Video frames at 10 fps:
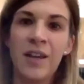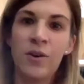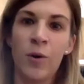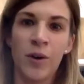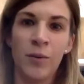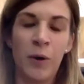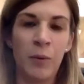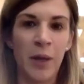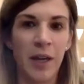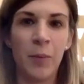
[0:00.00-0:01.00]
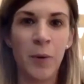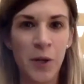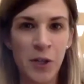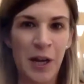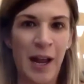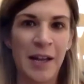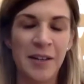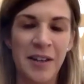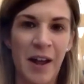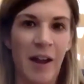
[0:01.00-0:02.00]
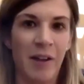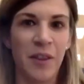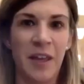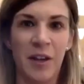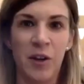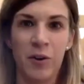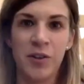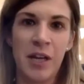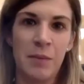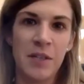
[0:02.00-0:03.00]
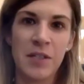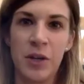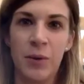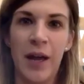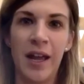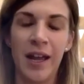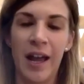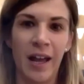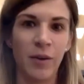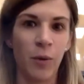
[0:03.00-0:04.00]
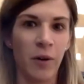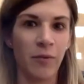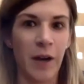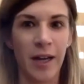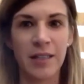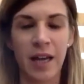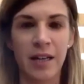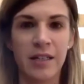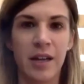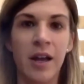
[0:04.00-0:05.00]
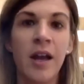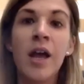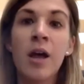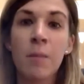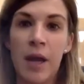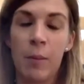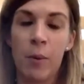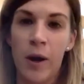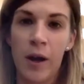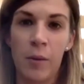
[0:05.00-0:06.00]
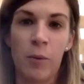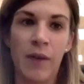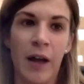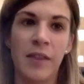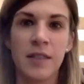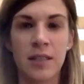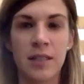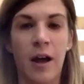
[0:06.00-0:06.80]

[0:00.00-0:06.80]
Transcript: Gordon. We really appreciate everything your team is doing, and we're very excited to be able to provide this